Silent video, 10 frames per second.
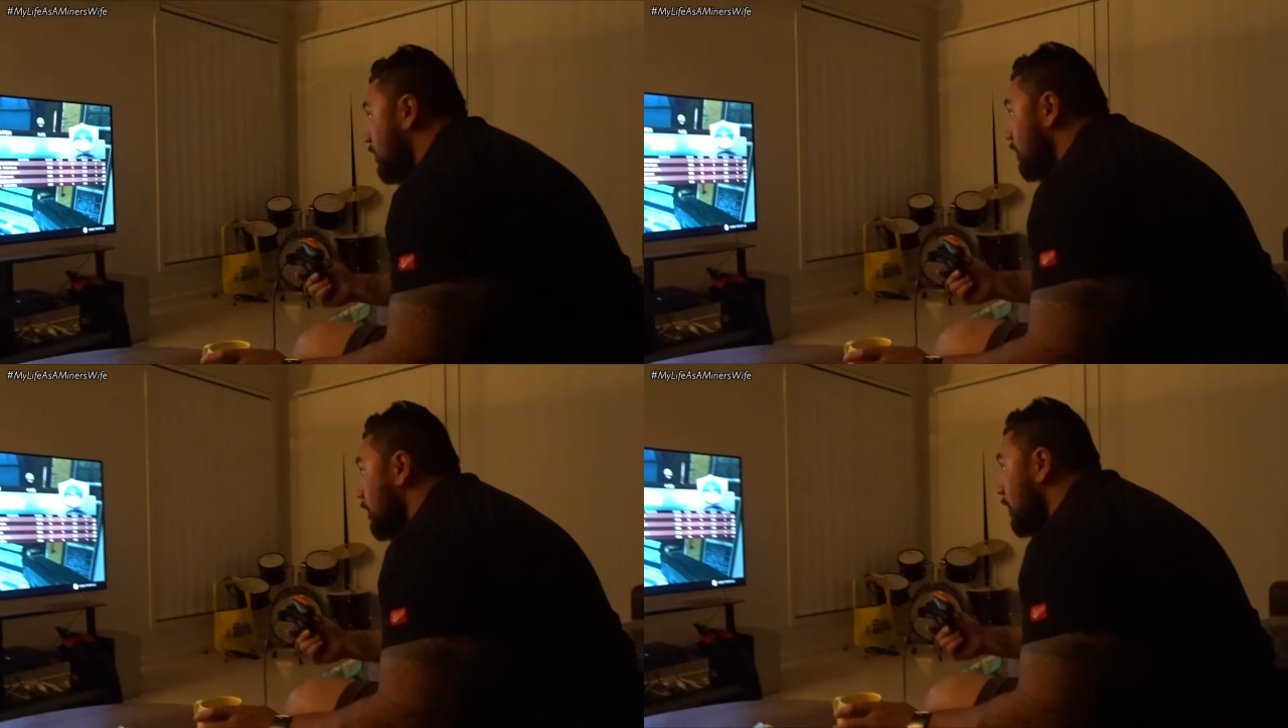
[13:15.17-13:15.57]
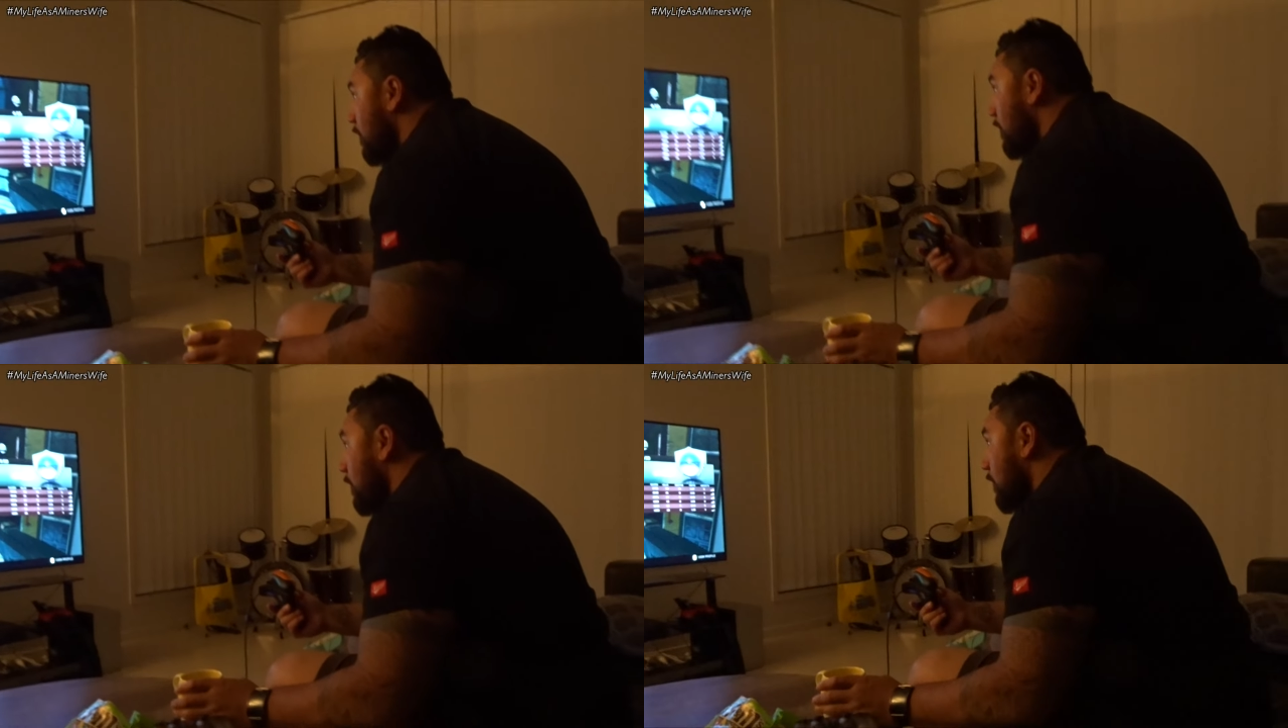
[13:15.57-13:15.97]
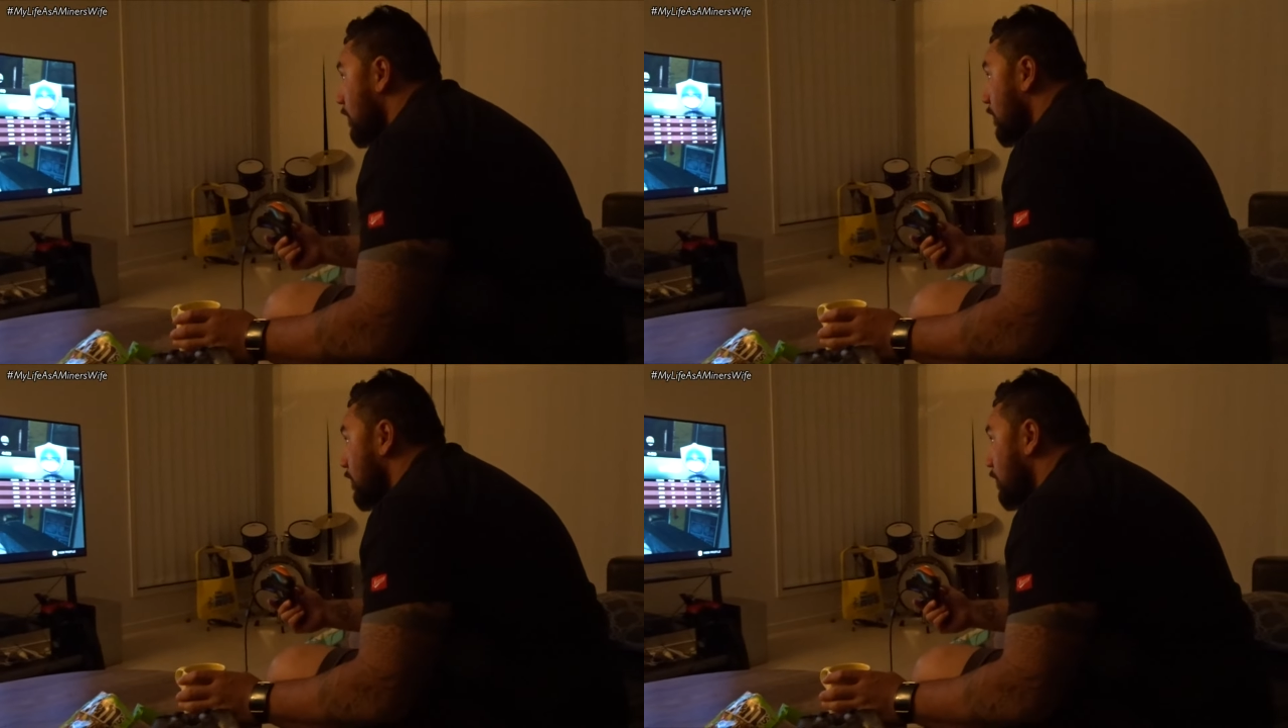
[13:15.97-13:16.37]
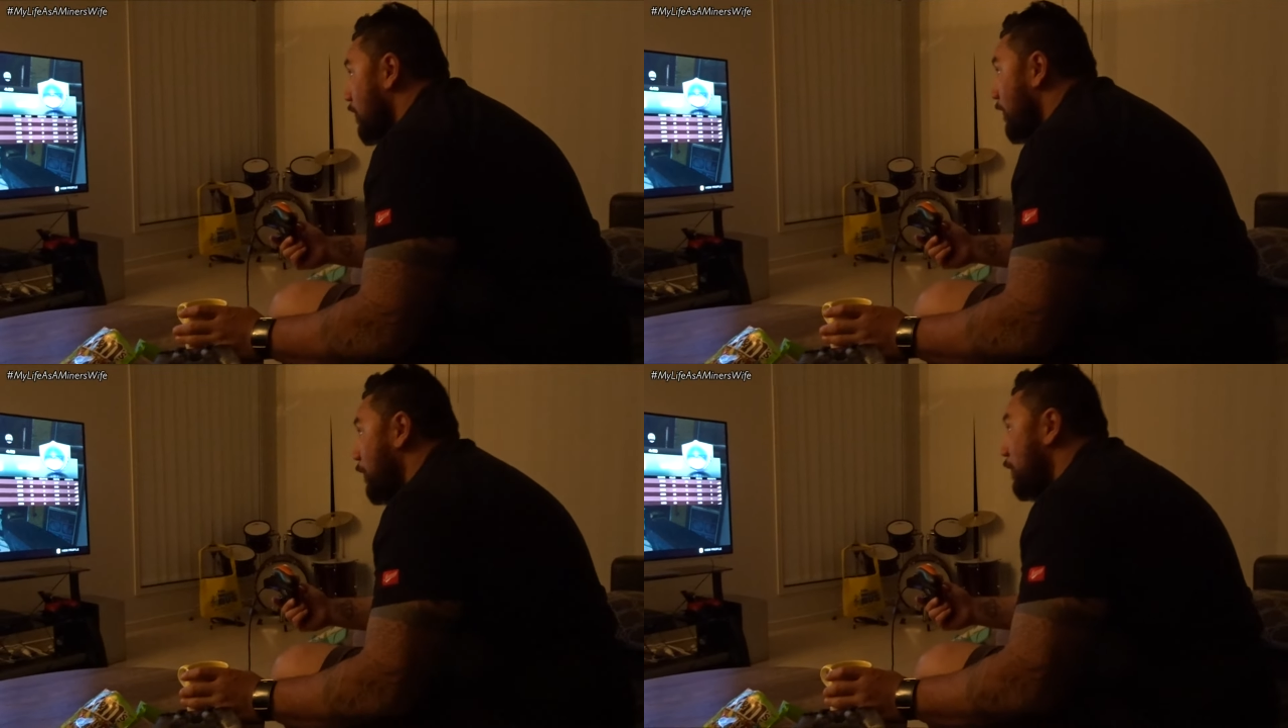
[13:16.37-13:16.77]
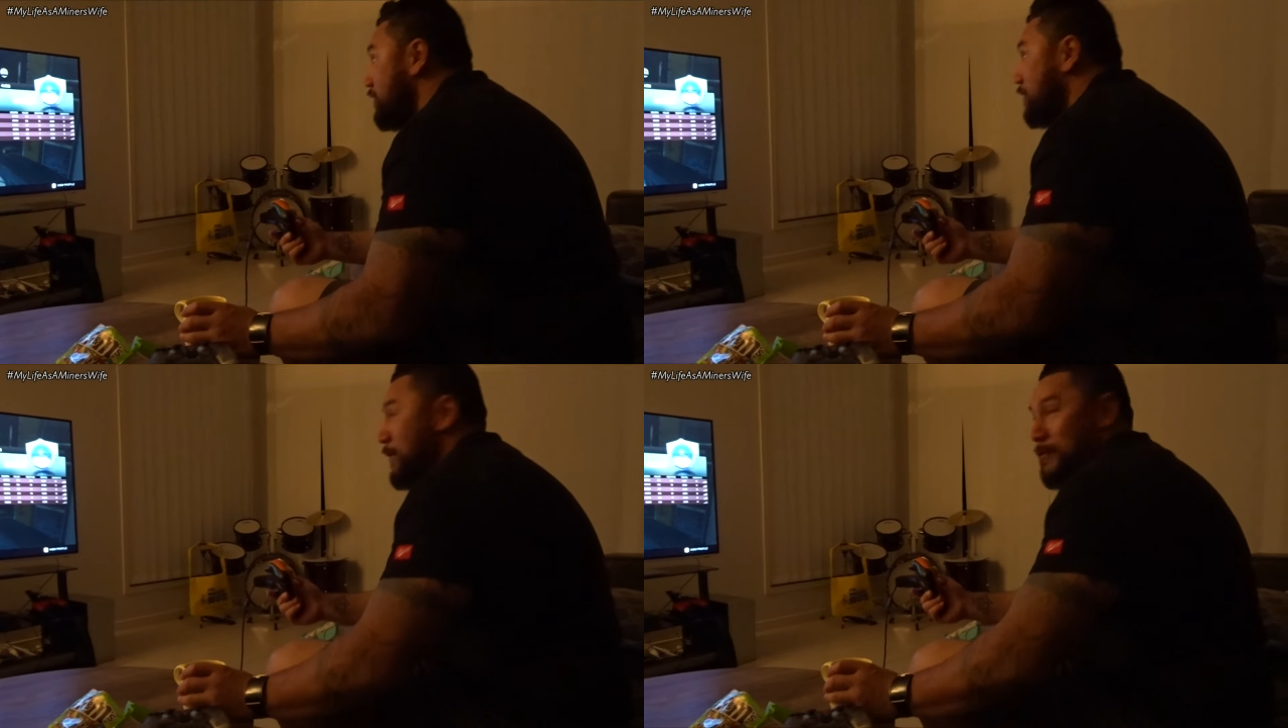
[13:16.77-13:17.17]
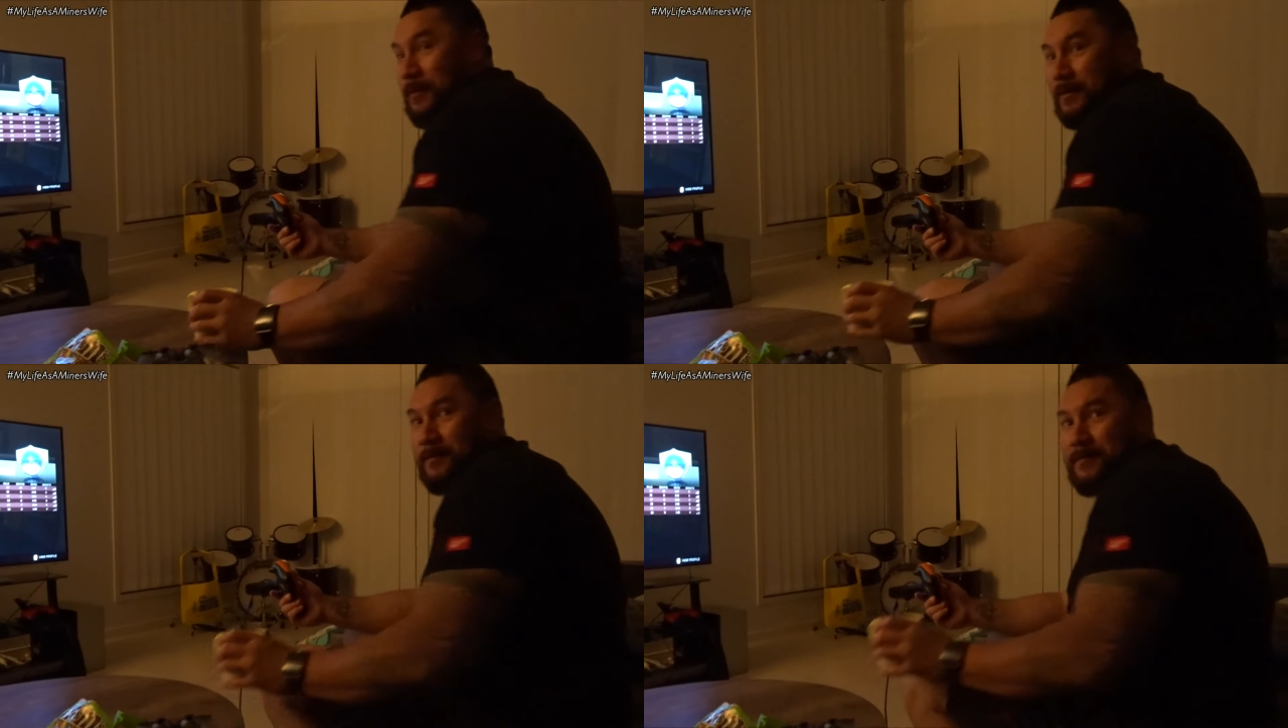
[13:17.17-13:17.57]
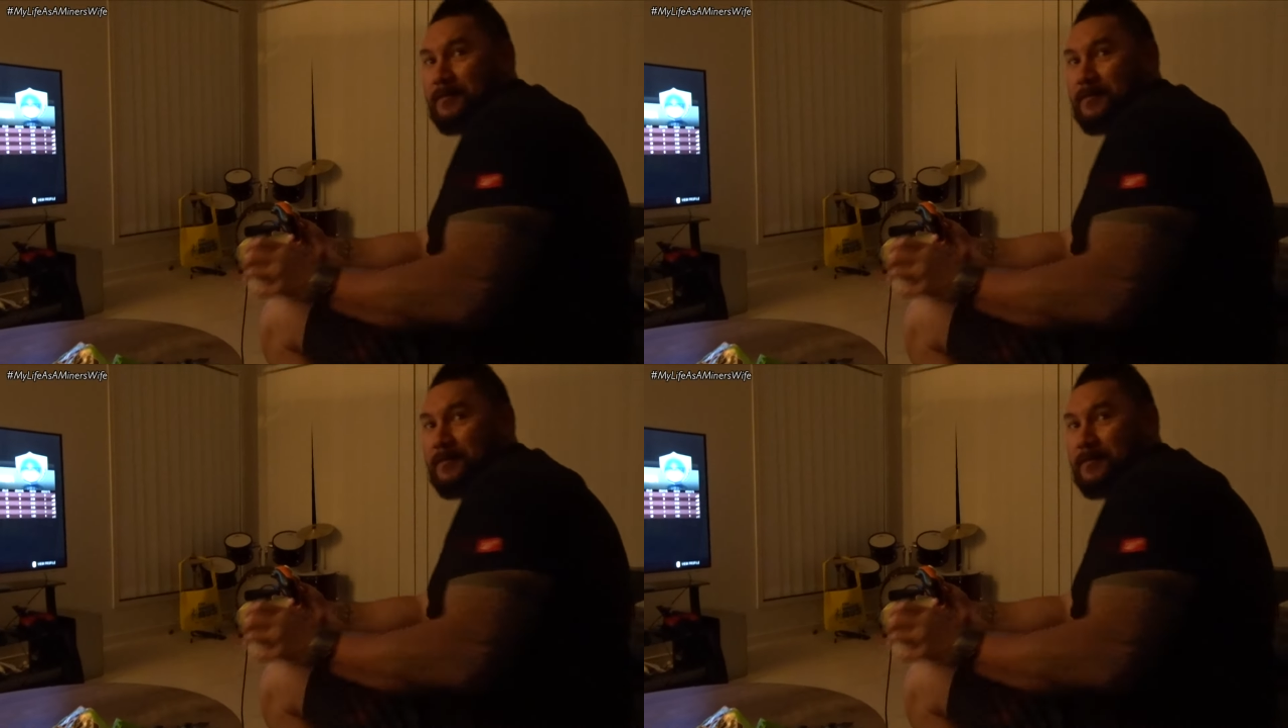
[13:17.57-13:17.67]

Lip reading: and 4 and 21.